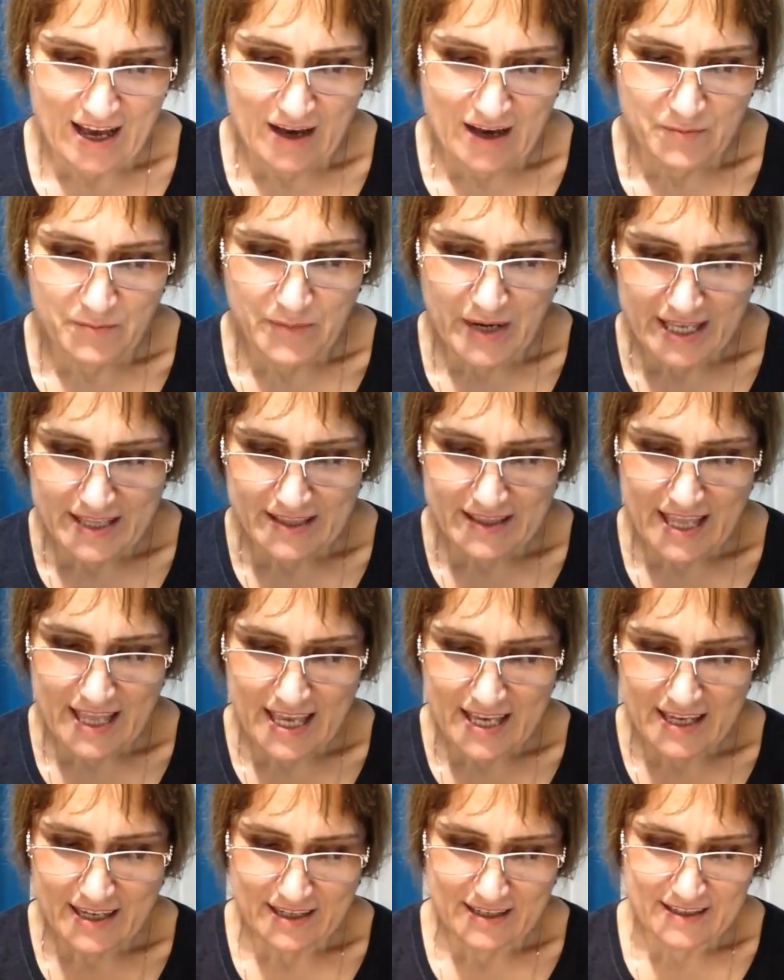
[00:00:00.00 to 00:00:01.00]
By
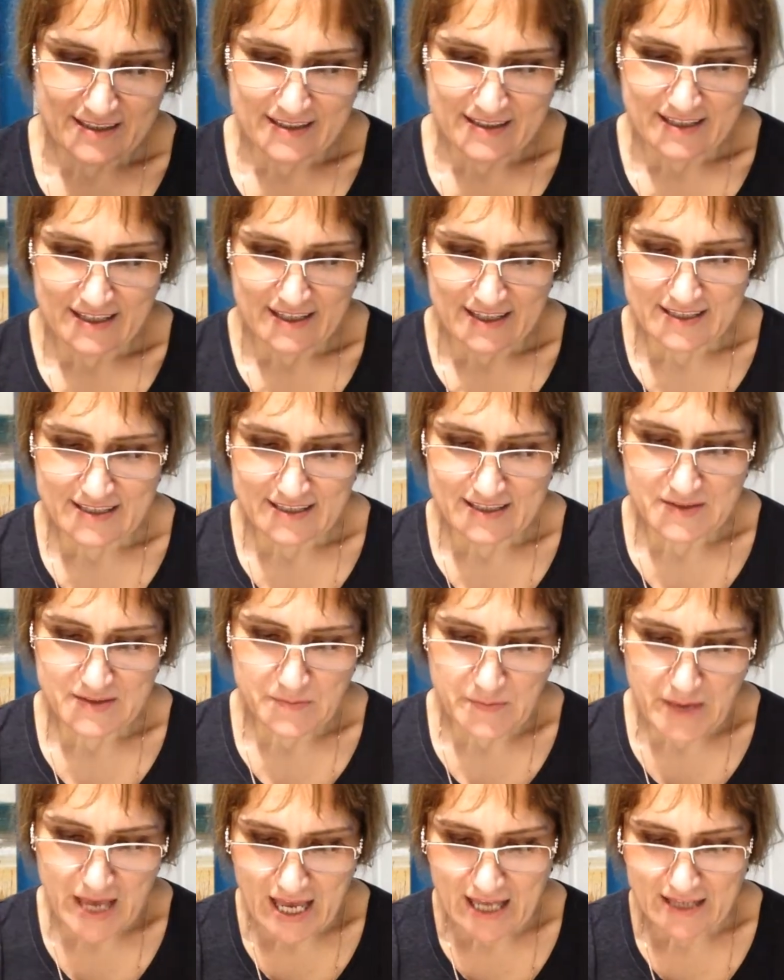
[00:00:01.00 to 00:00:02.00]
naked, it is
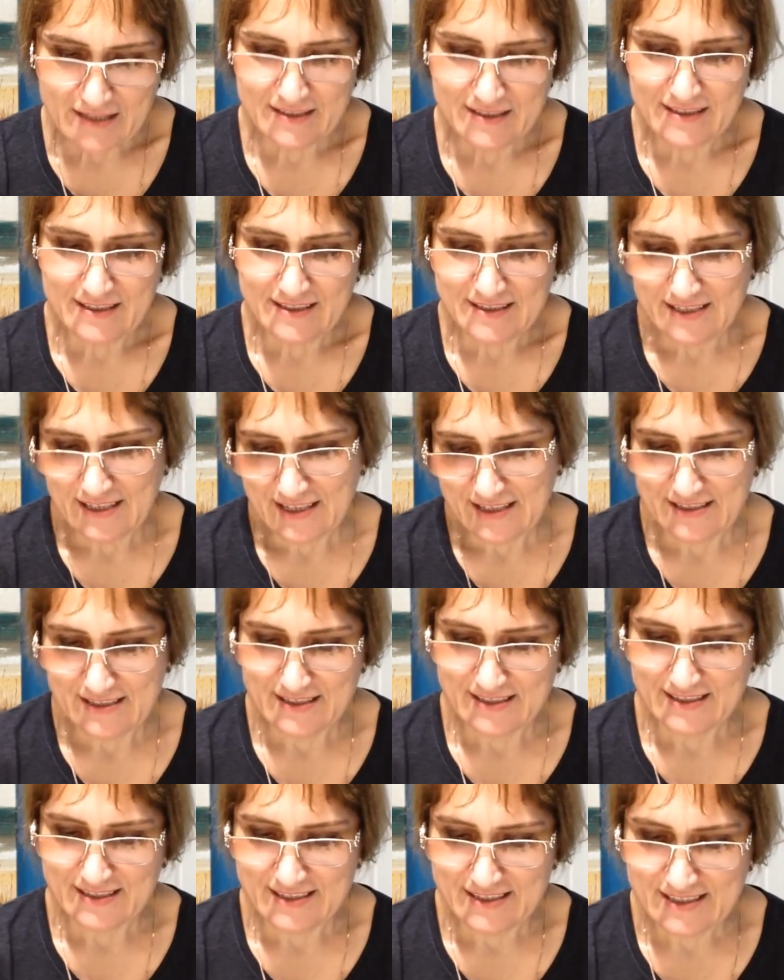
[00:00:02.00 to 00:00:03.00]
meant that the
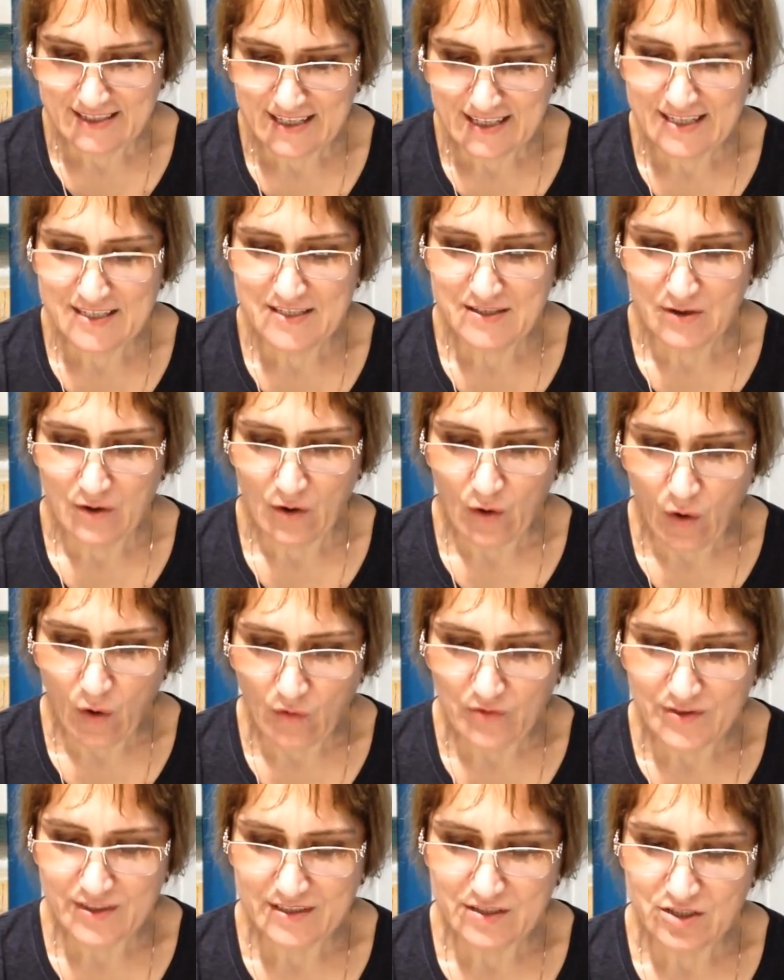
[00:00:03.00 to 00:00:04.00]
seeds
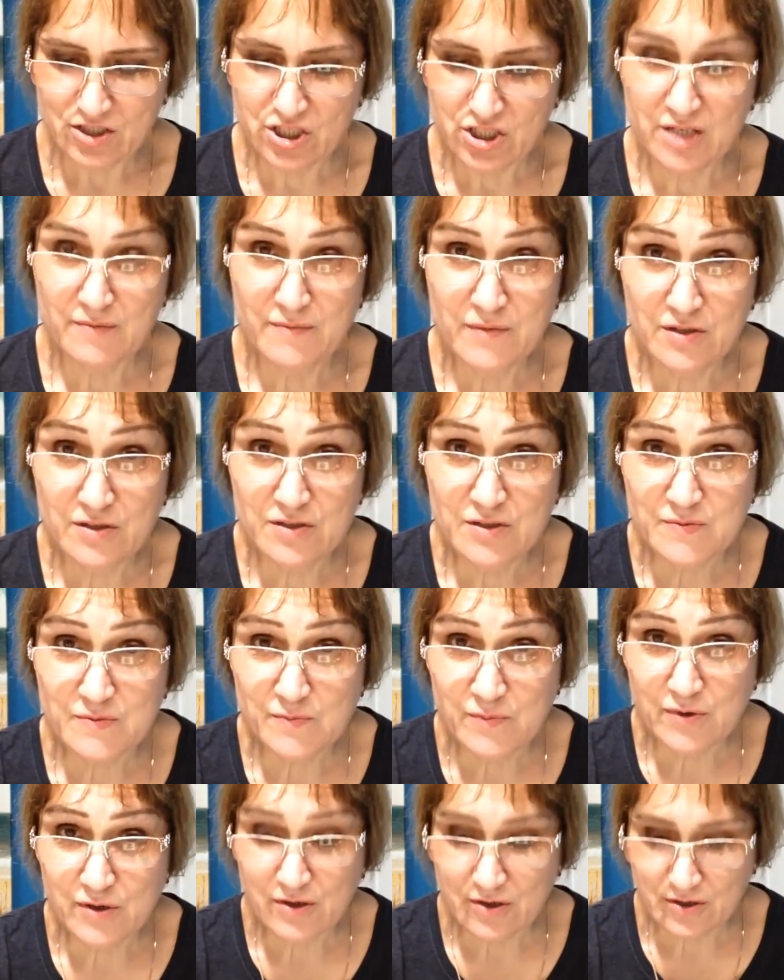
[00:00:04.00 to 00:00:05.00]
of the
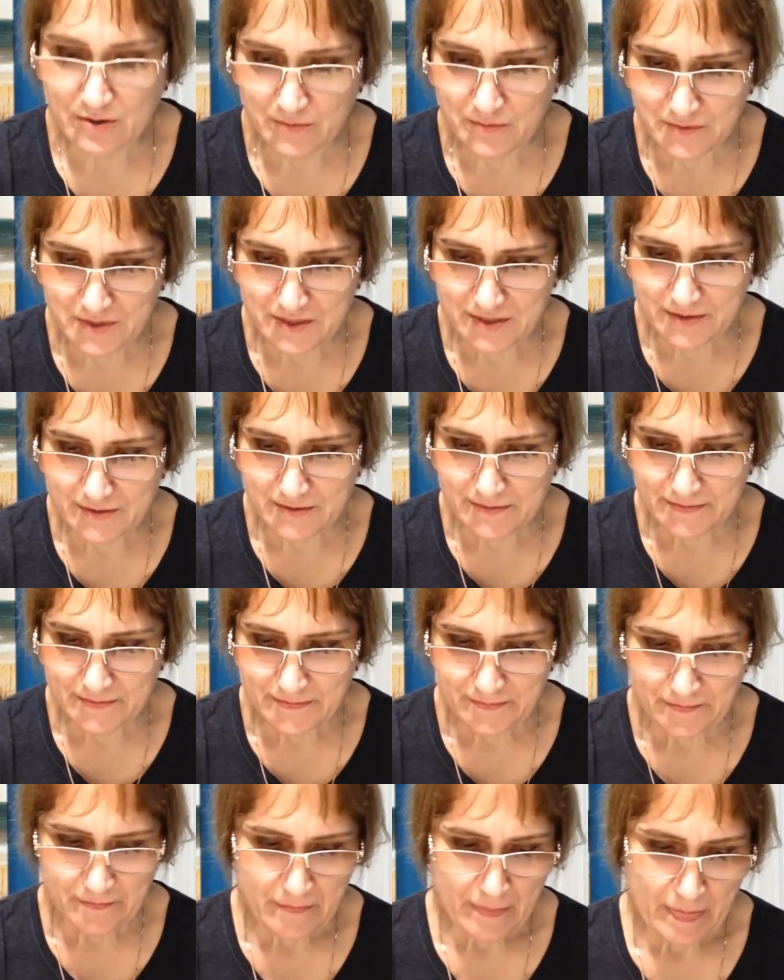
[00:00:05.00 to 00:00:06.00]
gymnosperms
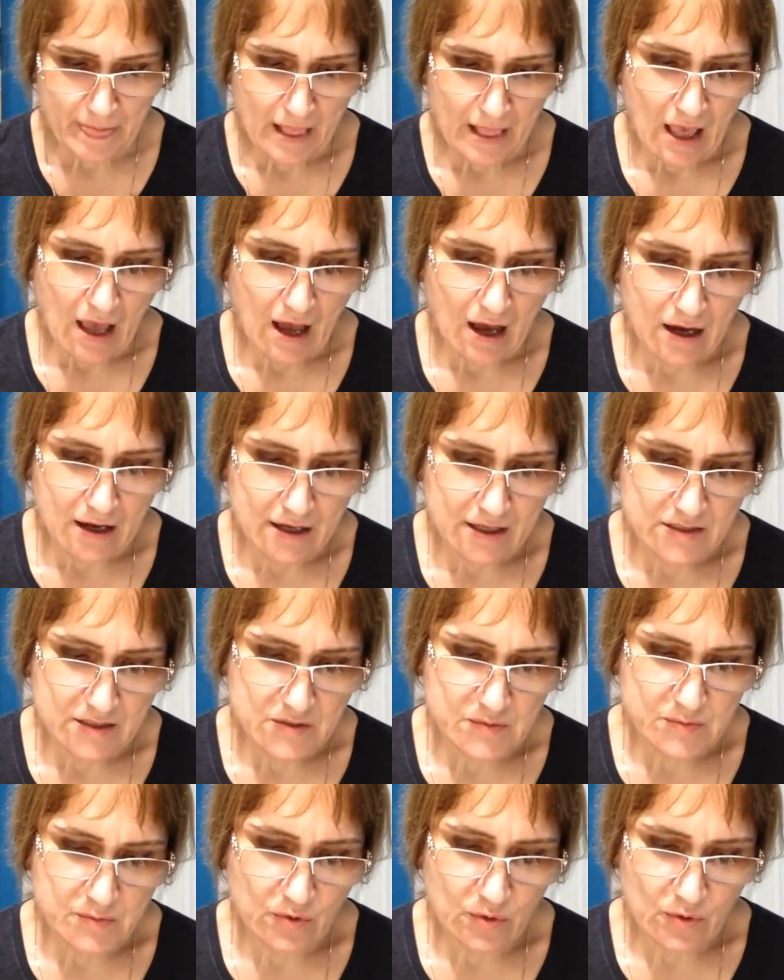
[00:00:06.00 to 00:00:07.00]
are
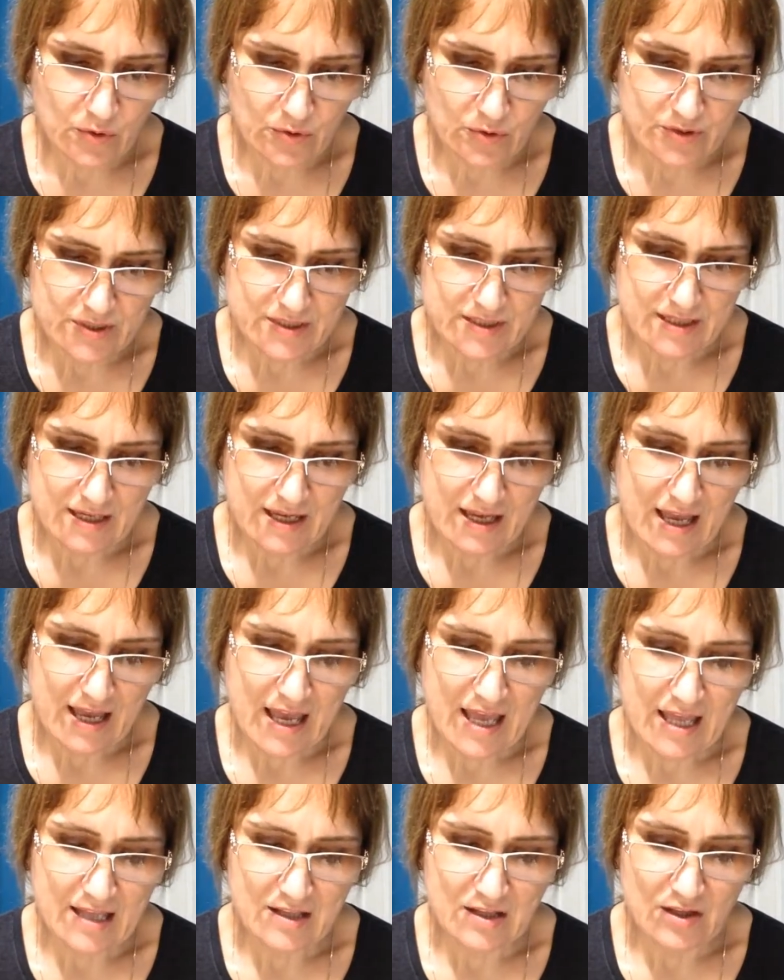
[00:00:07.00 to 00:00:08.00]
exposed
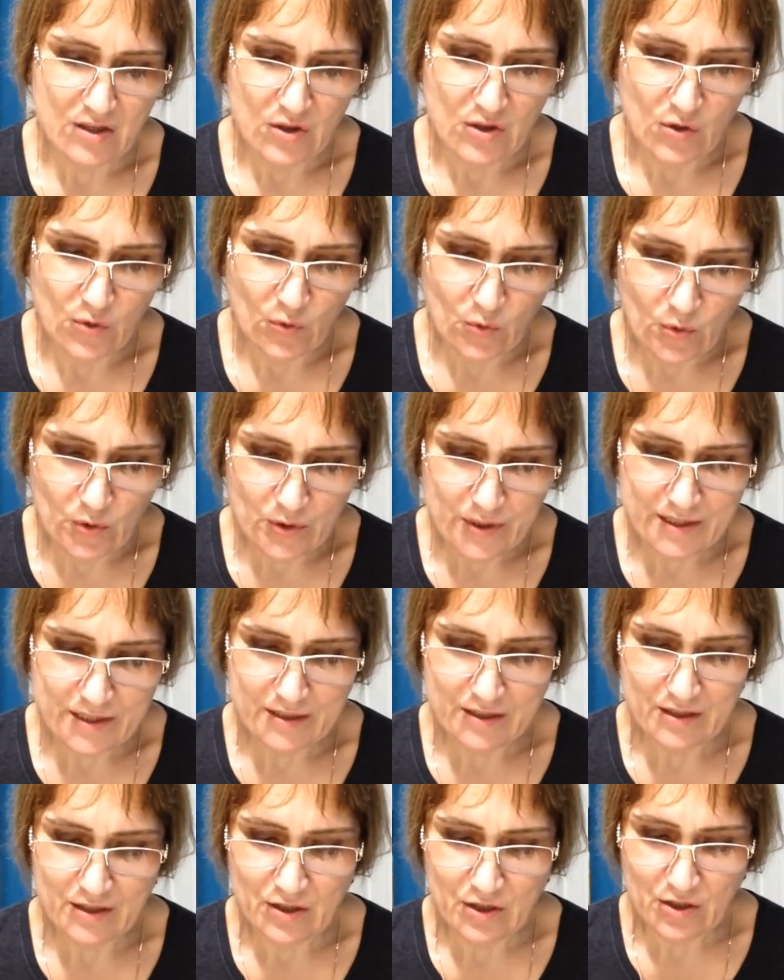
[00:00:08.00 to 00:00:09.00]
and not
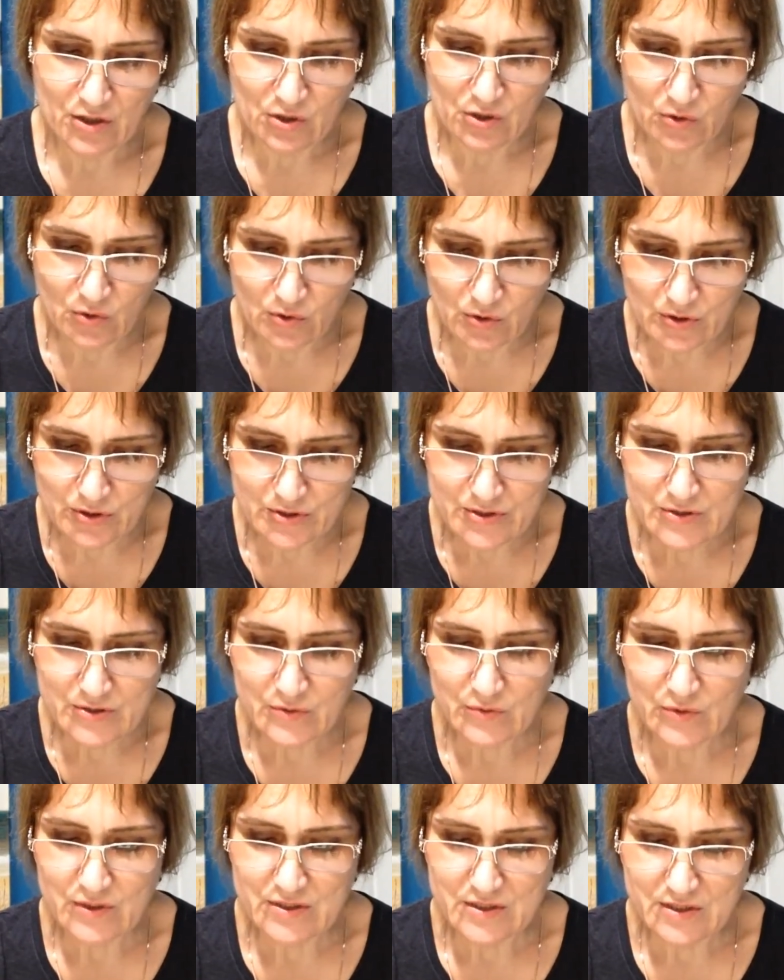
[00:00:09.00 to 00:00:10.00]
enclosed
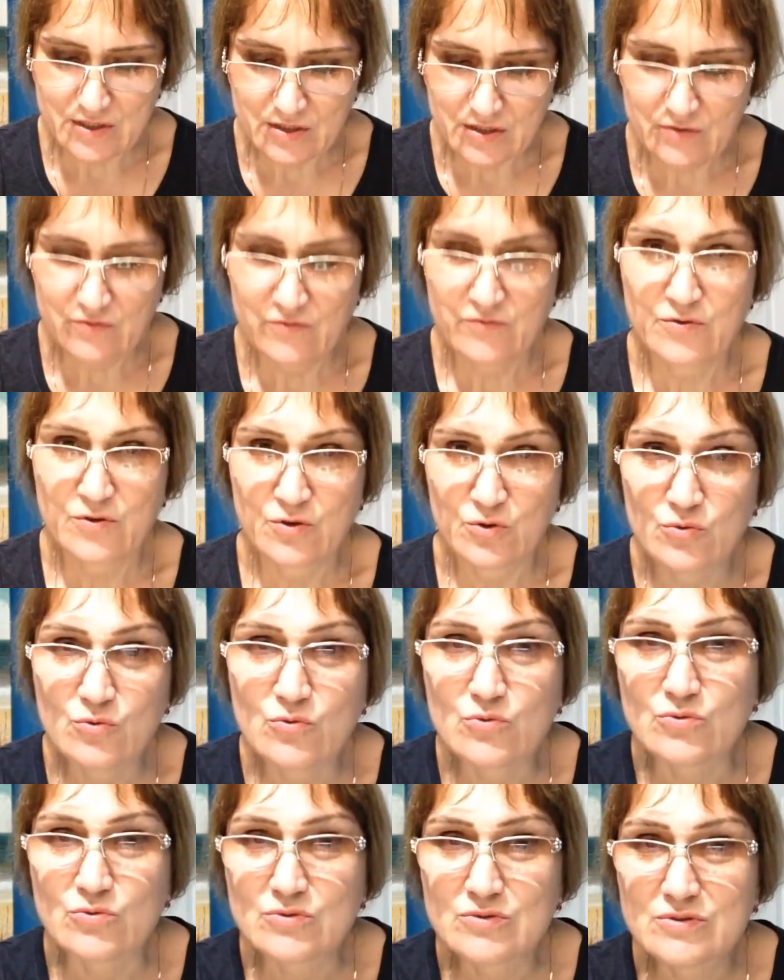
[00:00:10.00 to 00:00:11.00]
within
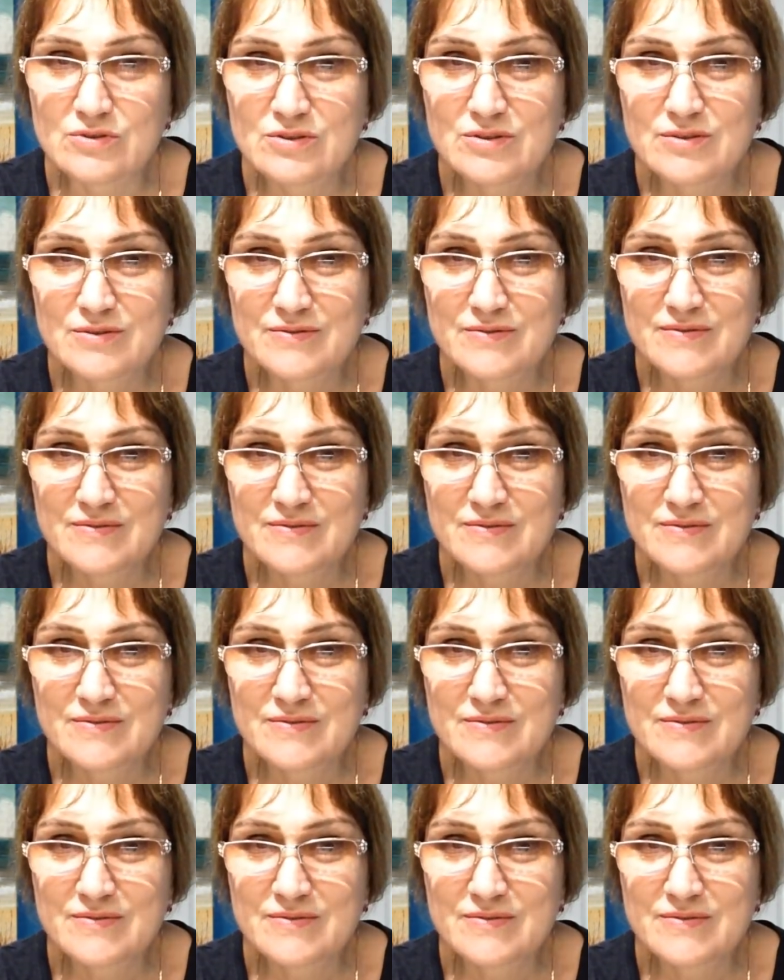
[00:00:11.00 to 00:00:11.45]
fruits.